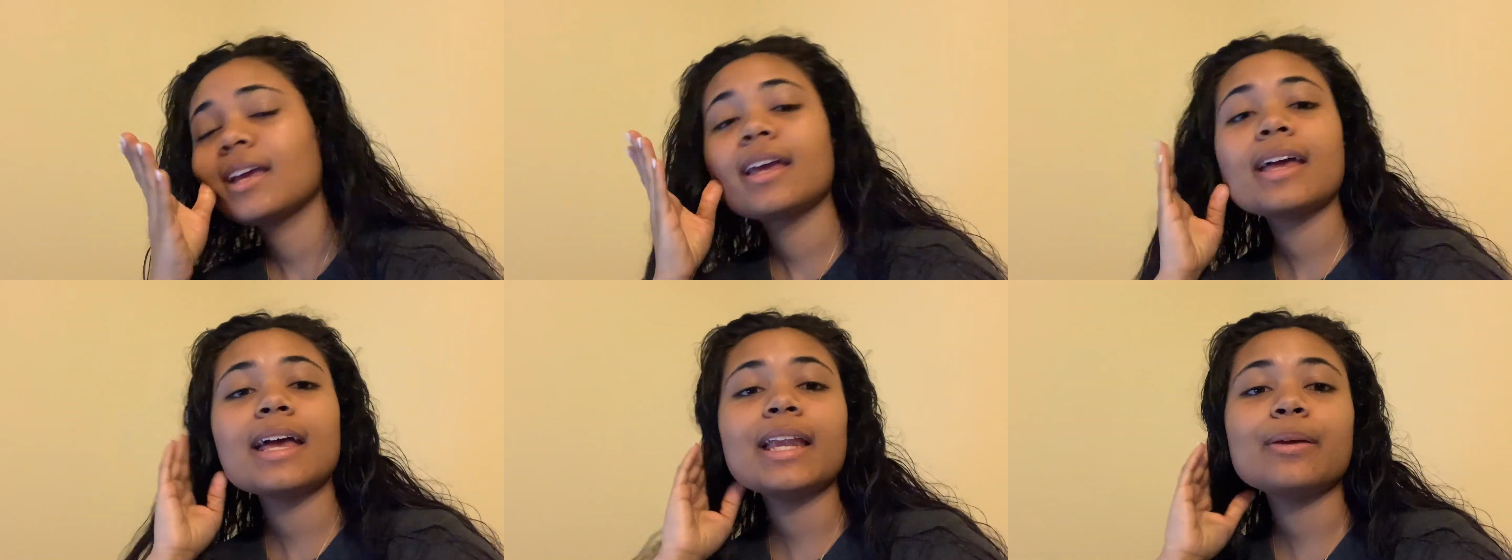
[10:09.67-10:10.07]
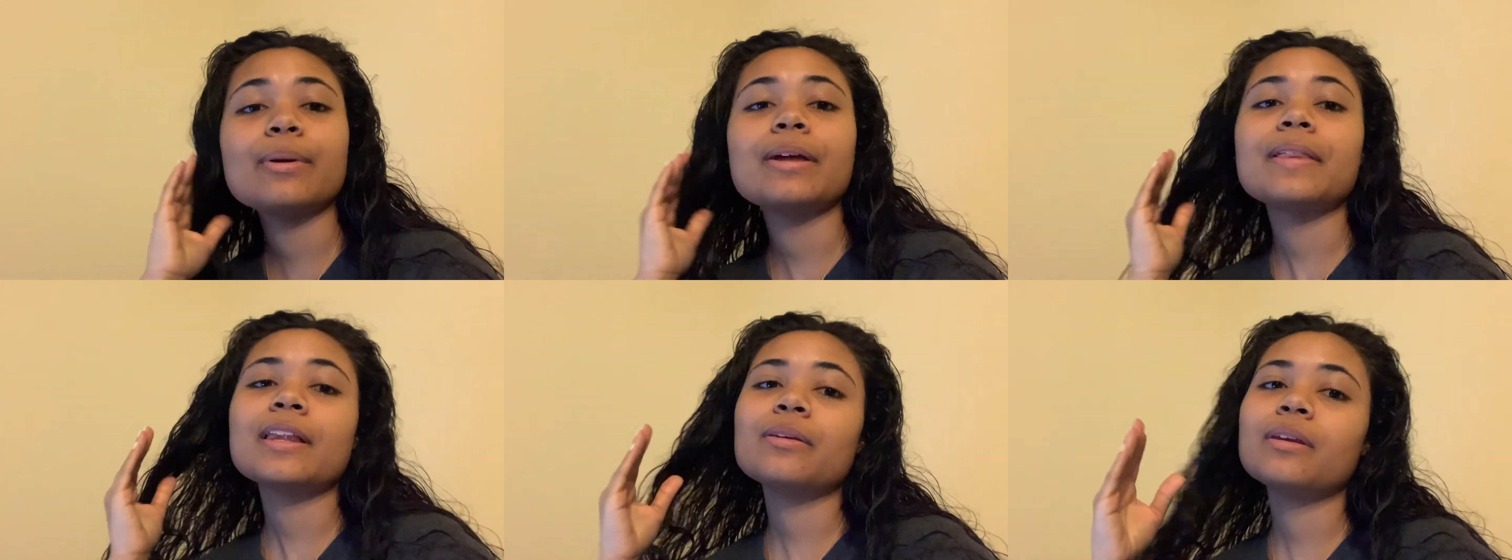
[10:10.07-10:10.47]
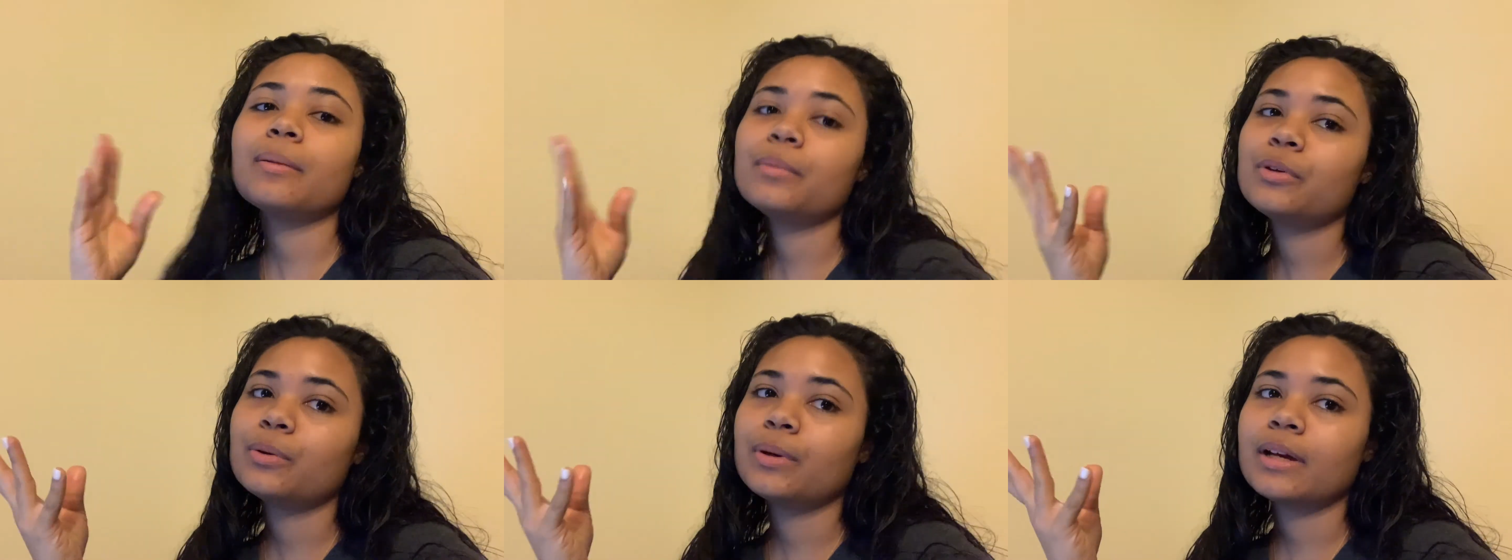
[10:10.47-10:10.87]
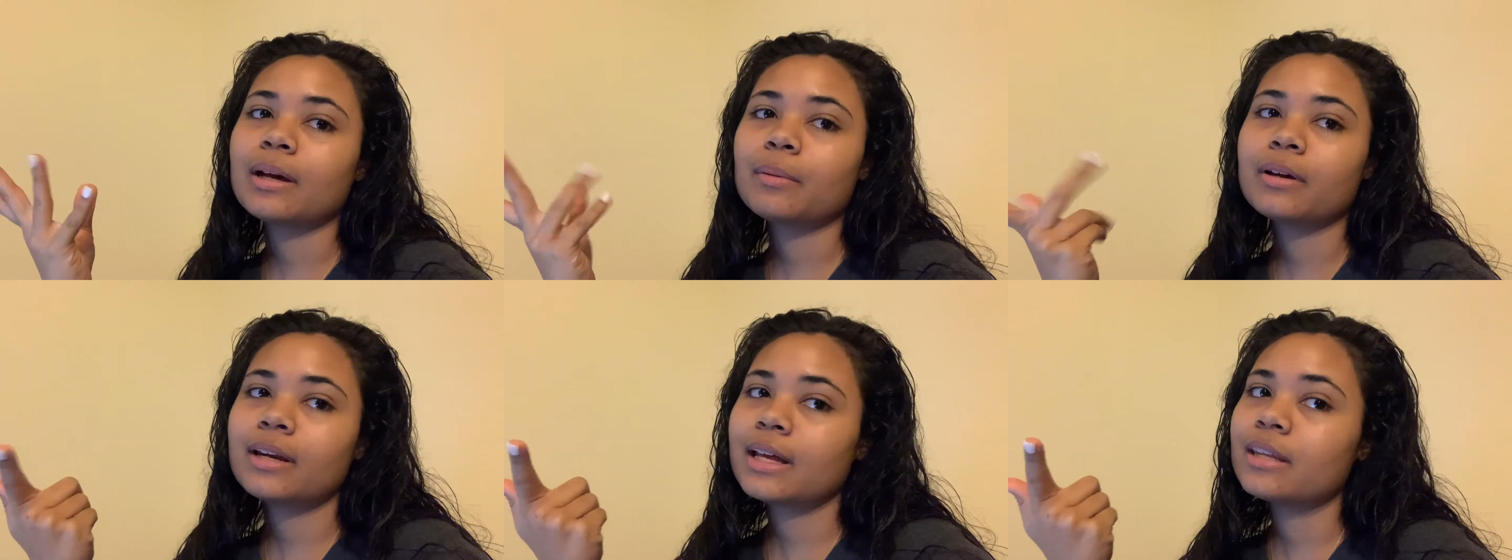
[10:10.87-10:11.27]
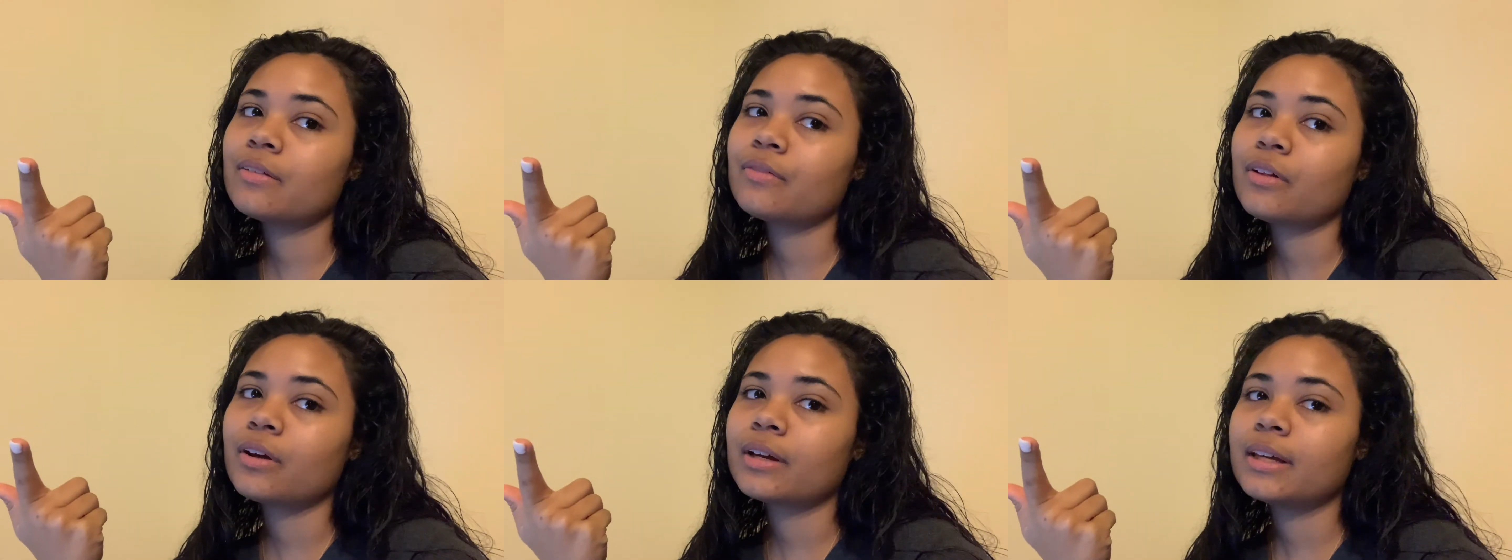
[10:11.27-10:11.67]
Anyway, that's what I'm doing. I'm gonna end the
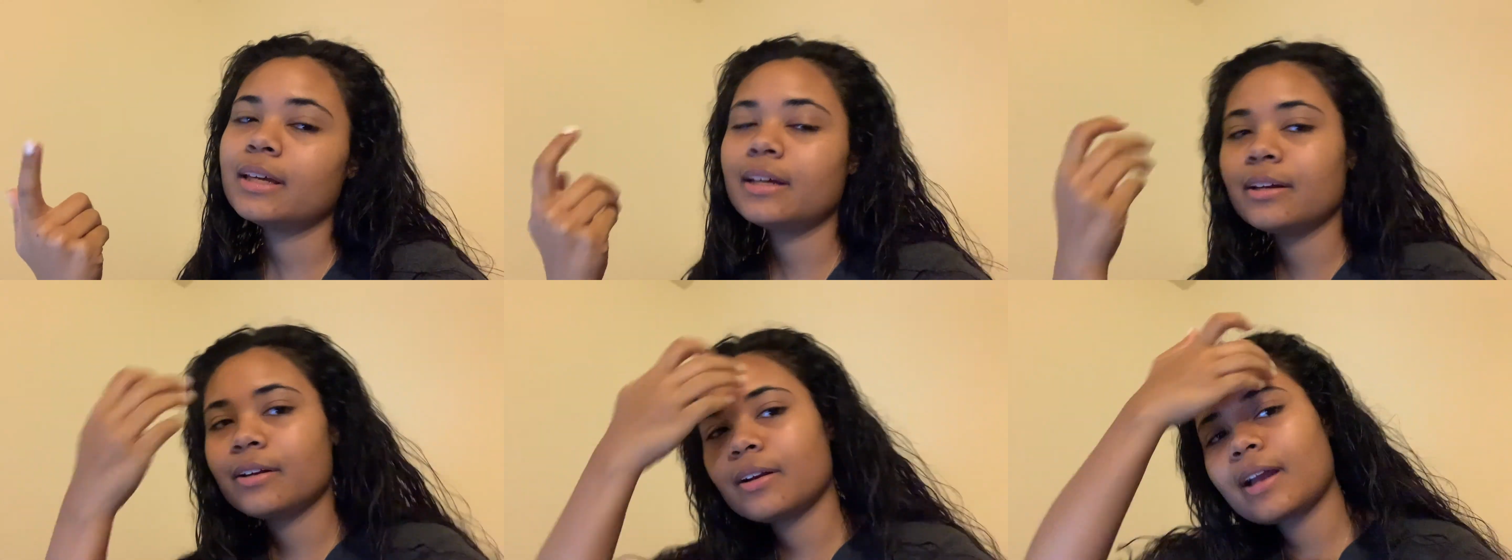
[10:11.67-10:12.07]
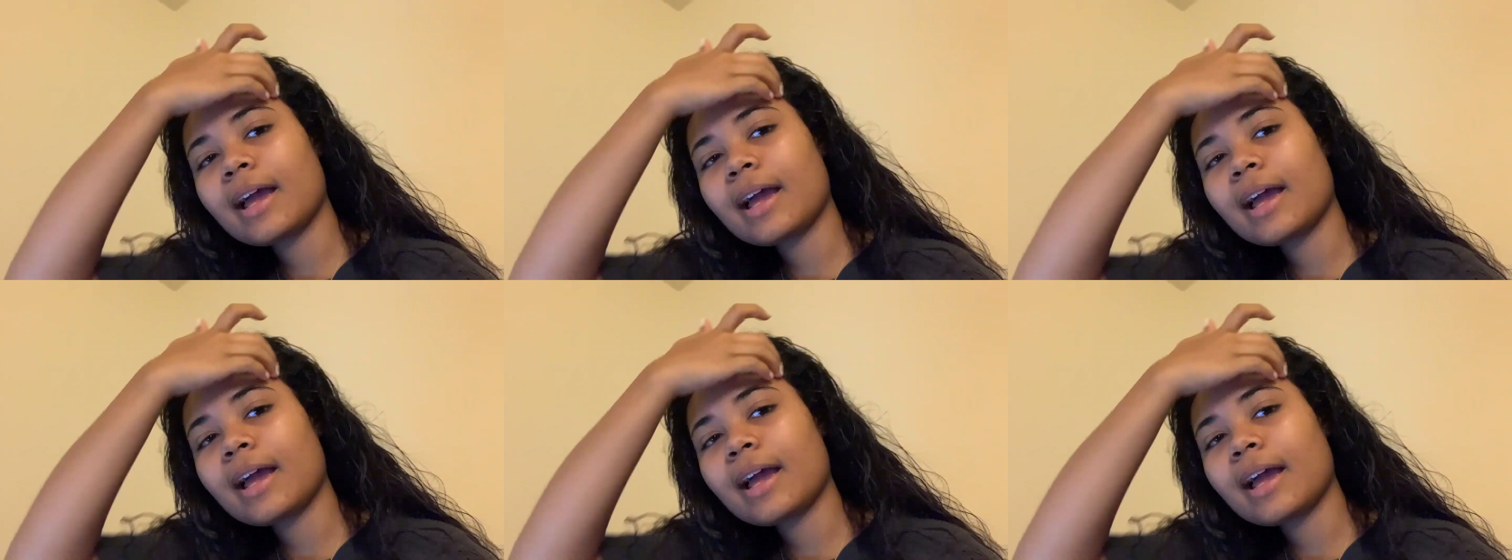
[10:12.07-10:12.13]
vlog here.